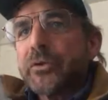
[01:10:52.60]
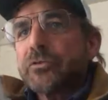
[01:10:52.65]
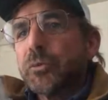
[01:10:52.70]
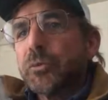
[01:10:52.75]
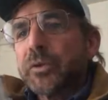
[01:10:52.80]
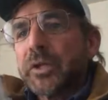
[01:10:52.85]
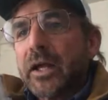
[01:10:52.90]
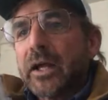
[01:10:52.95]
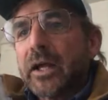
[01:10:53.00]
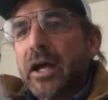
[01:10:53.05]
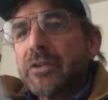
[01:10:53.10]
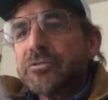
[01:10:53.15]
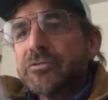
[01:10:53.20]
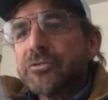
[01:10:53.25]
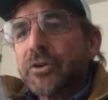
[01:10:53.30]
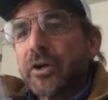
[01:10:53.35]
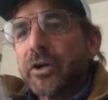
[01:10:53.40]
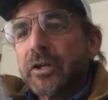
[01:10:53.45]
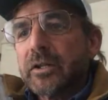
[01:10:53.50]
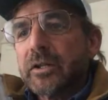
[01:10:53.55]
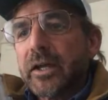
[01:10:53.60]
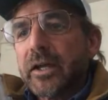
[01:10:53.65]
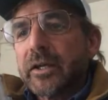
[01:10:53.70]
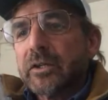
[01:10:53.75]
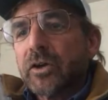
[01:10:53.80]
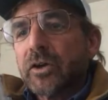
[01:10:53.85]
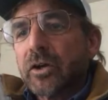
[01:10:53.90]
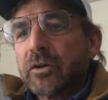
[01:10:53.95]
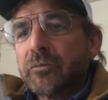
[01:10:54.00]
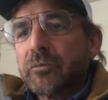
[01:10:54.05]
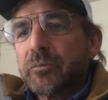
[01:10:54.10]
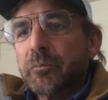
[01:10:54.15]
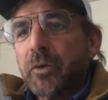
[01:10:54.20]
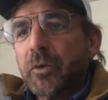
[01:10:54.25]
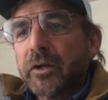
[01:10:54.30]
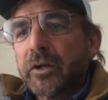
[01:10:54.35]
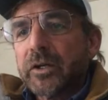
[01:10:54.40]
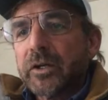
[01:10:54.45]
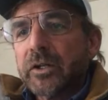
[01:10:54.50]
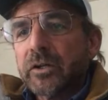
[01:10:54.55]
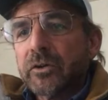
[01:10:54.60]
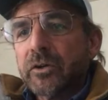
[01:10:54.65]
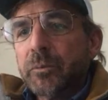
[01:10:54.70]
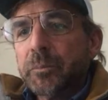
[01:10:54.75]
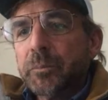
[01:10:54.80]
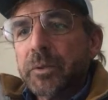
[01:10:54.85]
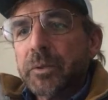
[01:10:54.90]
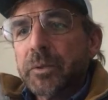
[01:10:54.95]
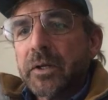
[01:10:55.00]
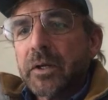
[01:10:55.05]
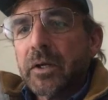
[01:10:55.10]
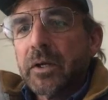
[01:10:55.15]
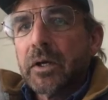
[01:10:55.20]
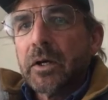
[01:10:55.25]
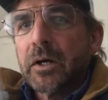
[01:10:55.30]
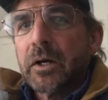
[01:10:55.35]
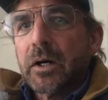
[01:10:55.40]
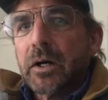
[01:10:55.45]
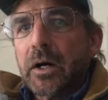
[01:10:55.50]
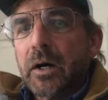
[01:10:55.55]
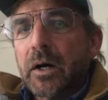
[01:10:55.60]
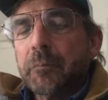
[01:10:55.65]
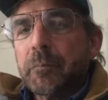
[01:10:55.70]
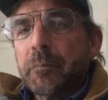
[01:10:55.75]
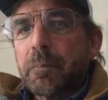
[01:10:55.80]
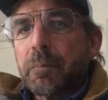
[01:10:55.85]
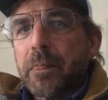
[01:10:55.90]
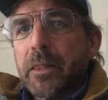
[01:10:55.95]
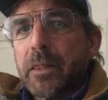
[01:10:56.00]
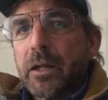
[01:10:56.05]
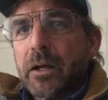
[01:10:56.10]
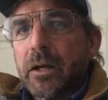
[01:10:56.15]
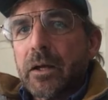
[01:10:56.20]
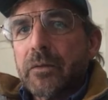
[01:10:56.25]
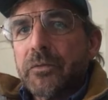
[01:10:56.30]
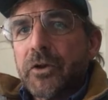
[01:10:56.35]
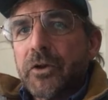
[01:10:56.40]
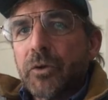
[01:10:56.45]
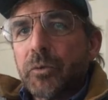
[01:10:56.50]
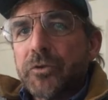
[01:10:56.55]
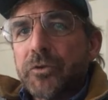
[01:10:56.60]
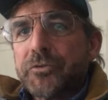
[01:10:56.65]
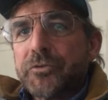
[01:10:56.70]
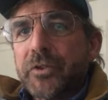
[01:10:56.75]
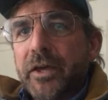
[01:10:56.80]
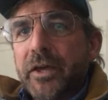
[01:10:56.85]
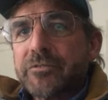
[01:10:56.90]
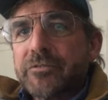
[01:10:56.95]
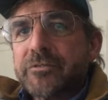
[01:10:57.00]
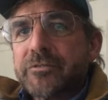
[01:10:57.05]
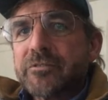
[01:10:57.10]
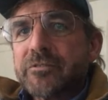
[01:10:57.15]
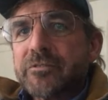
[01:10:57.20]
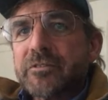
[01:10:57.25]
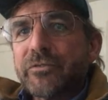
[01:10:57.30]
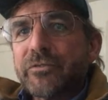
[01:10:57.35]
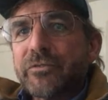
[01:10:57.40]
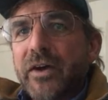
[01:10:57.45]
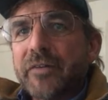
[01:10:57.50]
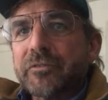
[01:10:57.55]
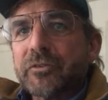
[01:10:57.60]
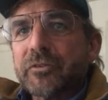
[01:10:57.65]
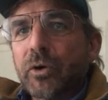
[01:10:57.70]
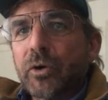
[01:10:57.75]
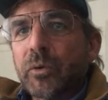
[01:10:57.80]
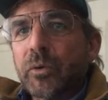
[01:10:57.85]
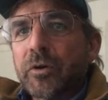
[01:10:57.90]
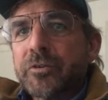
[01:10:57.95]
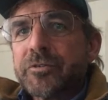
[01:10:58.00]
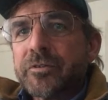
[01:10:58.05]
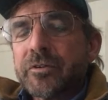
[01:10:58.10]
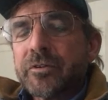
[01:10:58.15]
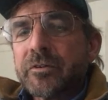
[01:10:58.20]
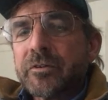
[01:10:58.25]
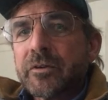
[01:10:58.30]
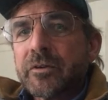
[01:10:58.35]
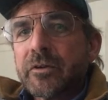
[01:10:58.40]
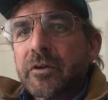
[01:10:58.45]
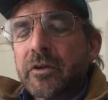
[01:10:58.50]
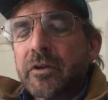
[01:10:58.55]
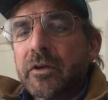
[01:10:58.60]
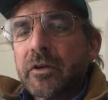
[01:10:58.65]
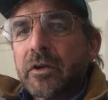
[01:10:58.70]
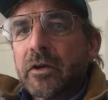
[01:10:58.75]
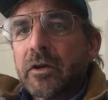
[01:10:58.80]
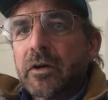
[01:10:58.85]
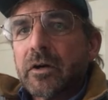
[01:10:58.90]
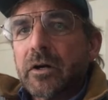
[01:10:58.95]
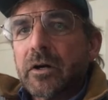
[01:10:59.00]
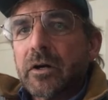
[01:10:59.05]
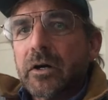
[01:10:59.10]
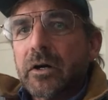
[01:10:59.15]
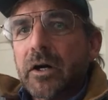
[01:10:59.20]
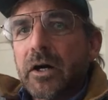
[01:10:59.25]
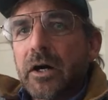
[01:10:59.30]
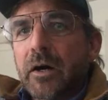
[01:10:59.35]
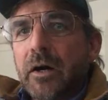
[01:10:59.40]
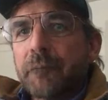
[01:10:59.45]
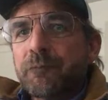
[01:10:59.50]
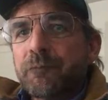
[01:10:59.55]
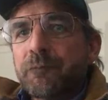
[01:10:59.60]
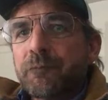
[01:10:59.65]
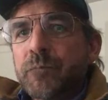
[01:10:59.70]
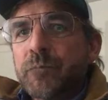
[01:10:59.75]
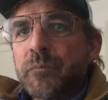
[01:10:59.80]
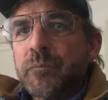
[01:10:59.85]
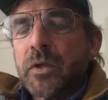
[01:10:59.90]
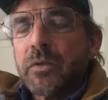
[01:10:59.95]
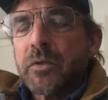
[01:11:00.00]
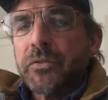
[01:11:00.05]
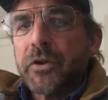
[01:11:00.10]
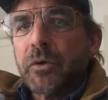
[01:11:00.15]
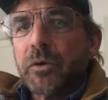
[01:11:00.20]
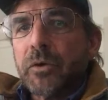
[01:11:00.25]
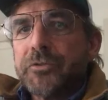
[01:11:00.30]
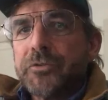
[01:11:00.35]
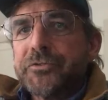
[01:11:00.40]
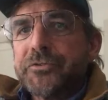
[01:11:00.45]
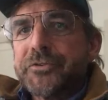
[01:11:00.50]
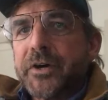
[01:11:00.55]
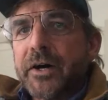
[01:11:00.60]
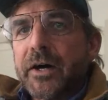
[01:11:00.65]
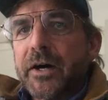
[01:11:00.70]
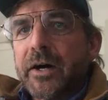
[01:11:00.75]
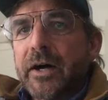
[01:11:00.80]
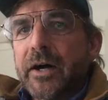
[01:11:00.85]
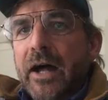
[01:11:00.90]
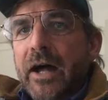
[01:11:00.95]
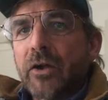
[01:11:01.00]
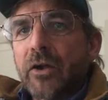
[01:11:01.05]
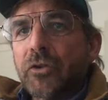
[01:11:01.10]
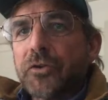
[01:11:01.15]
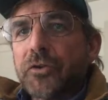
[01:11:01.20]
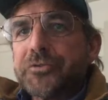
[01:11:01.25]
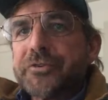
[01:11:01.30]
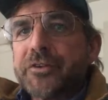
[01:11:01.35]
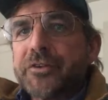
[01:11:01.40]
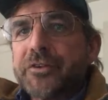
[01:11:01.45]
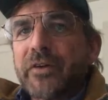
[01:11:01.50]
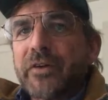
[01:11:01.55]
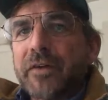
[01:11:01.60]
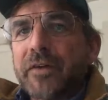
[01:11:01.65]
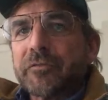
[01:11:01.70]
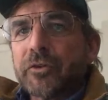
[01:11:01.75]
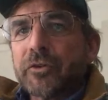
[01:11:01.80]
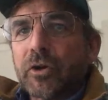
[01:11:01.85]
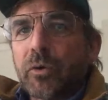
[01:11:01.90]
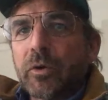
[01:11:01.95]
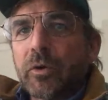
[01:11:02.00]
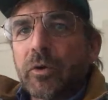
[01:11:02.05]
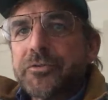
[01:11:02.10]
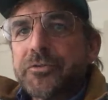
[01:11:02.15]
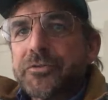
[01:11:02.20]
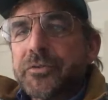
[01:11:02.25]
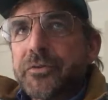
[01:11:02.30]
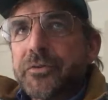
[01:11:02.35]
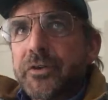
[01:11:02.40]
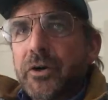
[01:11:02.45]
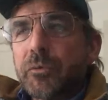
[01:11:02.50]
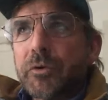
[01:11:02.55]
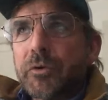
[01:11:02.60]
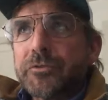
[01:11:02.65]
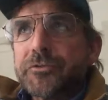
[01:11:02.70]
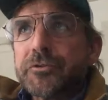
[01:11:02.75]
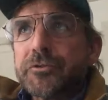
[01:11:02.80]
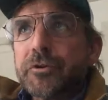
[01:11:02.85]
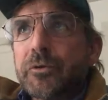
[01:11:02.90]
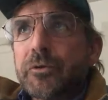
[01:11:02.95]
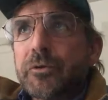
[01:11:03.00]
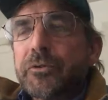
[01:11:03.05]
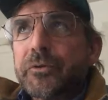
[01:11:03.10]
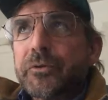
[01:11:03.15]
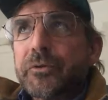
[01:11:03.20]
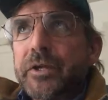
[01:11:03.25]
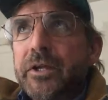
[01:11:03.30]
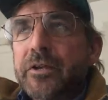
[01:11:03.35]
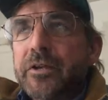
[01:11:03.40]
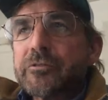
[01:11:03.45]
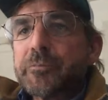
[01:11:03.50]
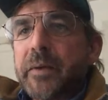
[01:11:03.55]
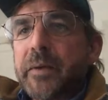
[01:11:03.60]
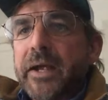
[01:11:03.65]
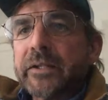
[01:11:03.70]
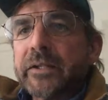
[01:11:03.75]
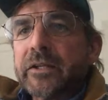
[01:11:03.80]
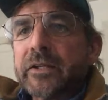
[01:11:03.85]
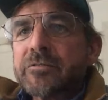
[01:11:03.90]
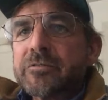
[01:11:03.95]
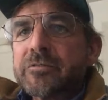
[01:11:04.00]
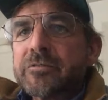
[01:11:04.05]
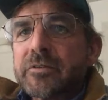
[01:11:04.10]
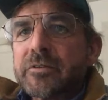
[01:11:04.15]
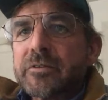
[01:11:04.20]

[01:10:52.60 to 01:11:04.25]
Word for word: So when like I started, like in our marketing group, um, there was like sixty-five growers. Um, there was uh, out of those 65 growers there was two or three hispanics